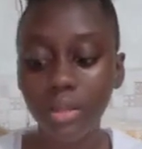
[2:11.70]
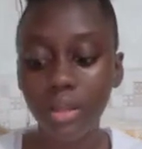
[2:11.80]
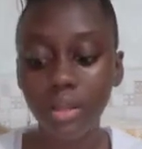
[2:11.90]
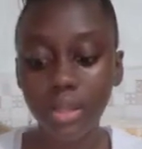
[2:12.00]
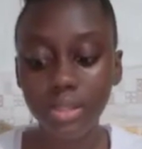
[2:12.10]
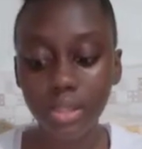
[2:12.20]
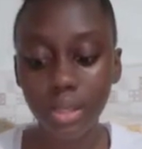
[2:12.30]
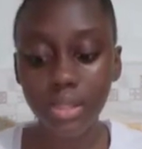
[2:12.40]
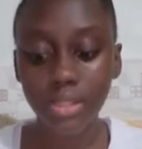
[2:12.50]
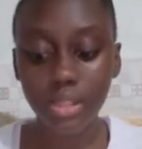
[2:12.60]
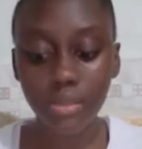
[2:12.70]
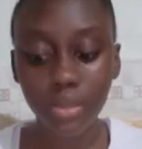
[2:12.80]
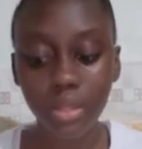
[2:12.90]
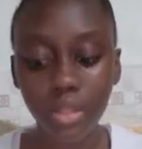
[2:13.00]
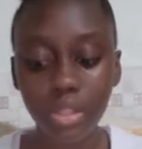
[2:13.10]
Diagnostic
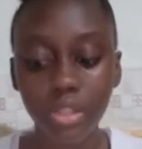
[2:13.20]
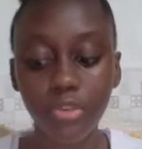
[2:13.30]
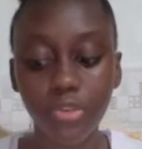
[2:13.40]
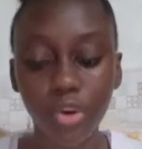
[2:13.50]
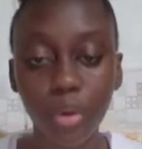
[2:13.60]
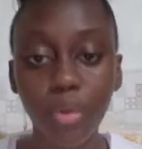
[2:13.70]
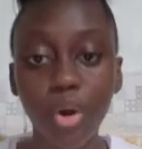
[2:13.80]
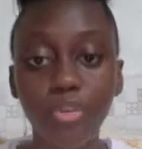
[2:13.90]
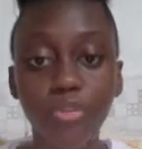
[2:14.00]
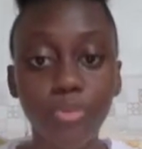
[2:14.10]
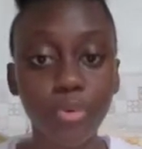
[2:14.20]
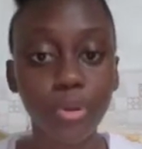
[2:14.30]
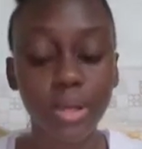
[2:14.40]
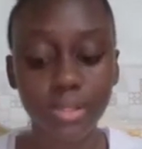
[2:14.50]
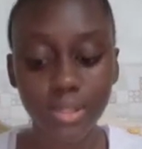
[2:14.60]
assessment is a form of
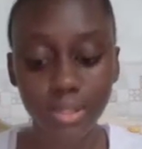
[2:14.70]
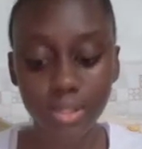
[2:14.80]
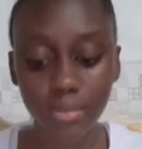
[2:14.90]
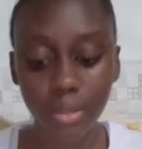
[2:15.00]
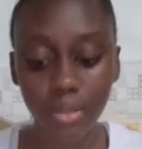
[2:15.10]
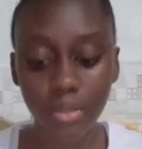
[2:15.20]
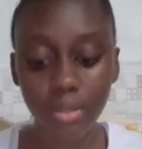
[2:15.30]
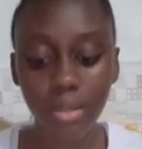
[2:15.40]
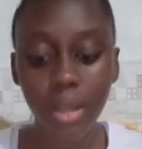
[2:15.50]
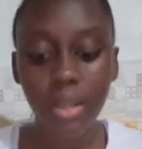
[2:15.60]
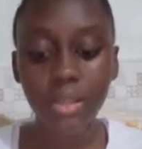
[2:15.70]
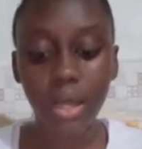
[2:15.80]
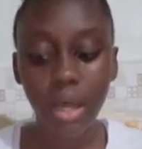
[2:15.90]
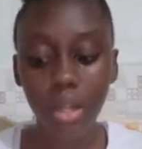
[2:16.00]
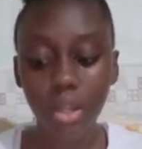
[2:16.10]
pre-assessment
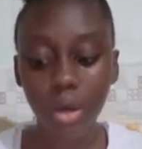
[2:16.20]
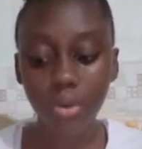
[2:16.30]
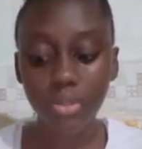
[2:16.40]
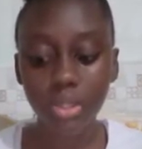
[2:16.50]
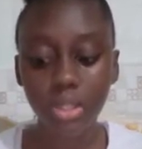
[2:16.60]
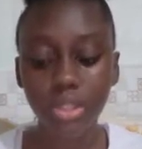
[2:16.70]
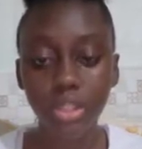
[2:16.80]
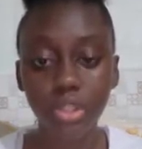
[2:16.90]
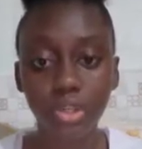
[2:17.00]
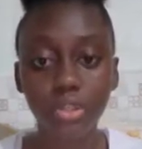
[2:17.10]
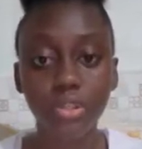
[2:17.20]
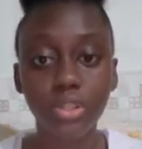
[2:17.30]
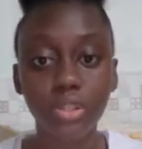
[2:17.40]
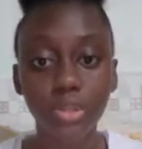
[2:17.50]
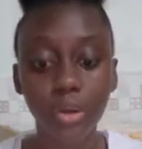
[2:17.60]
that allows a teacher to
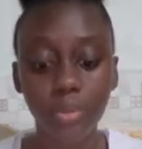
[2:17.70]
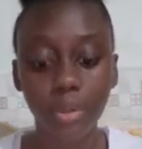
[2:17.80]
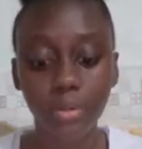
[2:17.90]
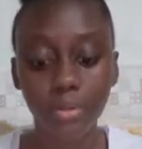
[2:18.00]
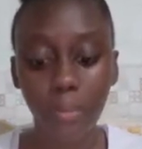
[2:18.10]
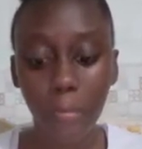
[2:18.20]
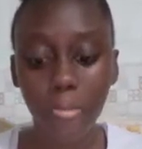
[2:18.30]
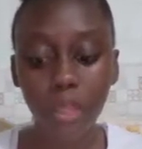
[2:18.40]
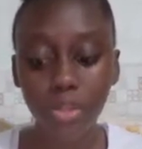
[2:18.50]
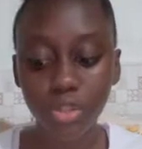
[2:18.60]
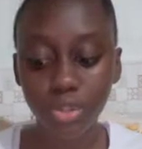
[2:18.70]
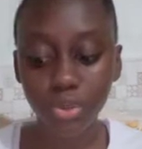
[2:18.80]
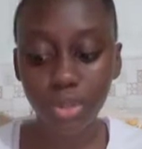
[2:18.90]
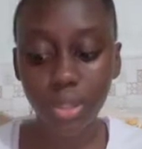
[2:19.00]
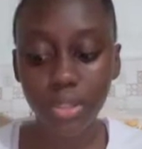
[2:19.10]
determine
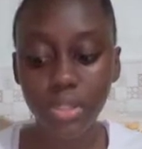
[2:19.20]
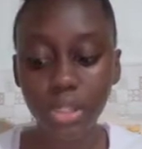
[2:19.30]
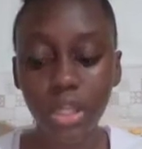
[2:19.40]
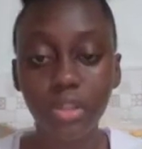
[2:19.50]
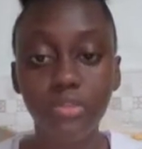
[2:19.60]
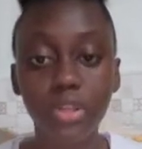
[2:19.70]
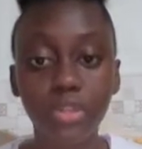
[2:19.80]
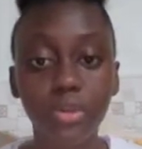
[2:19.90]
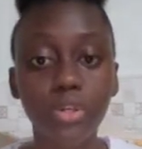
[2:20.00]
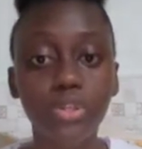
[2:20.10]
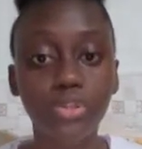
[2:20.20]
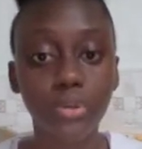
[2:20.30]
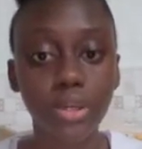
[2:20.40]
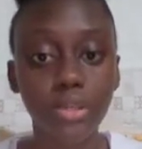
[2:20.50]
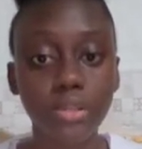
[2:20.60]
students' individual
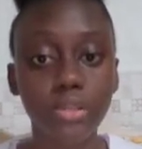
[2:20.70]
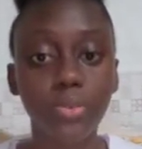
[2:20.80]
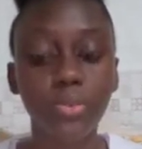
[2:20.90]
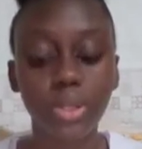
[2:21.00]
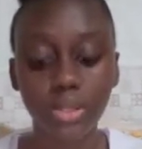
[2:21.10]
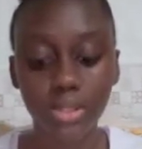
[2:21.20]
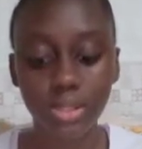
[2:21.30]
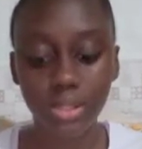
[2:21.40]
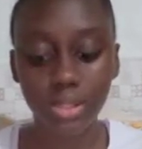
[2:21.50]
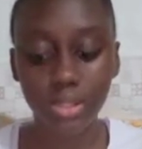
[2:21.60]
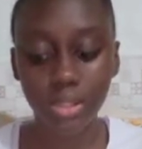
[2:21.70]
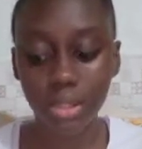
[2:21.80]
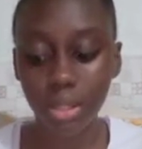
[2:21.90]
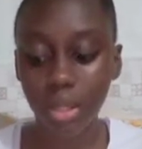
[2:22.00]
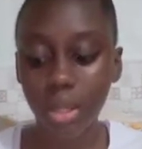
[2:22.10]
strengths, weaknesses,
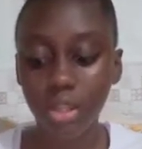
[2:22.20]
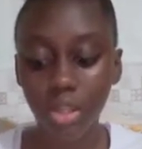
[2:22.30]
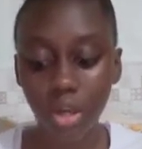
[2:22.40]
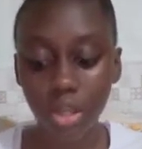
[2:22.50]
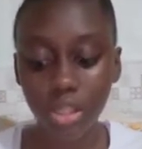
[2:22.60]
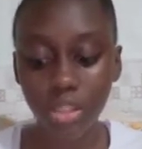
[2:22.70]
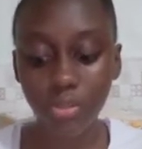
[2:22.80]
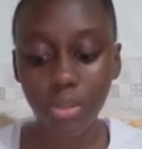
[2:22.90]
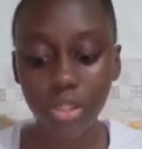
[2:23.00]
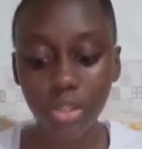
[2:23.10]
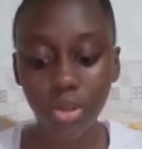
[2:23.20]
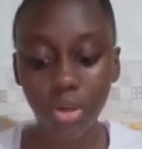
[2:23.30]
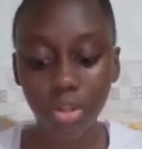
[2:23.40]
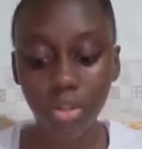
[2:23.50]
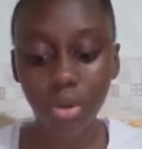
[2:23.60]
knowledge based
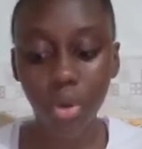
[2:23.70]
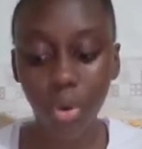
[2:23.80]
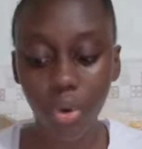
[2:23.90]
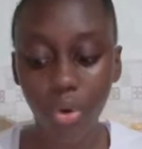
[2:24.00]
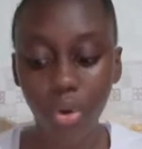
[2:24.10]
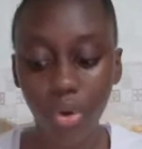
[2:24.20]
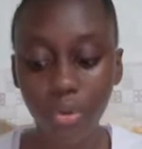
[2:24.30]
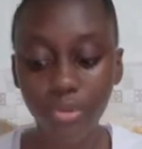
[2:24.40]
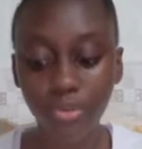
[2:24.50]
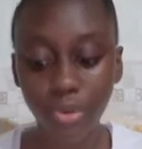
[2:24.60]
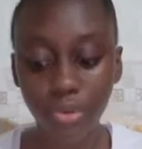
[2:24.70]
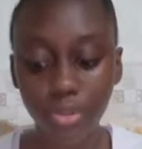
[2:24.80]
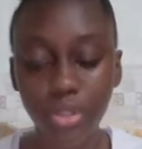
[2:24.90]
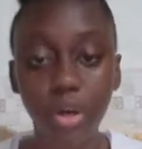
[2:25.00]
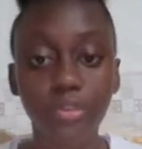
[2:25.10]
on or current
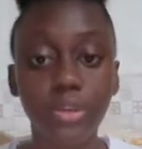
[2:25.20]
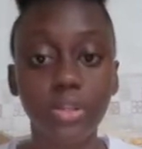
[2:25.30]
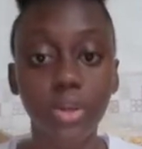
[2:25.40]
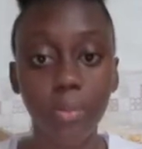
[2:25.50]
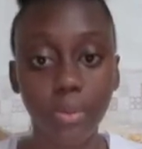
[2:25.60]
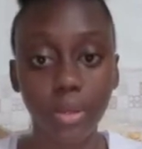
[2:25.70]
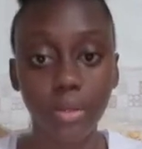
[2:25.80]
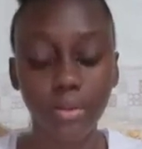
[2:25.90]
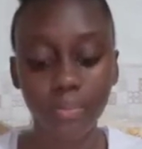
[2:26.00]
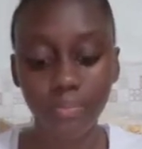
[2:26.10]
views of a topic.